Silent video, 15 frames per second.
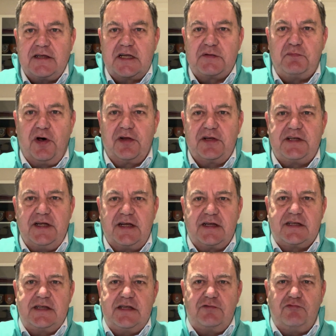Does
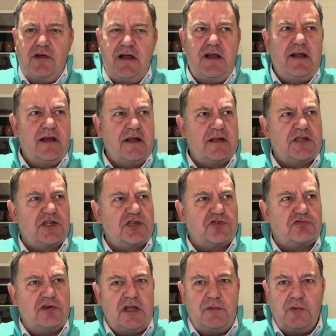Politics is really a
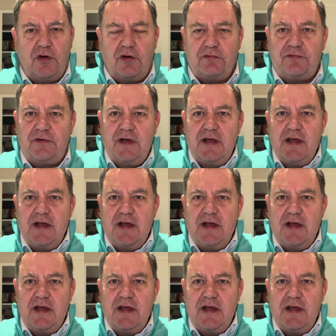stream of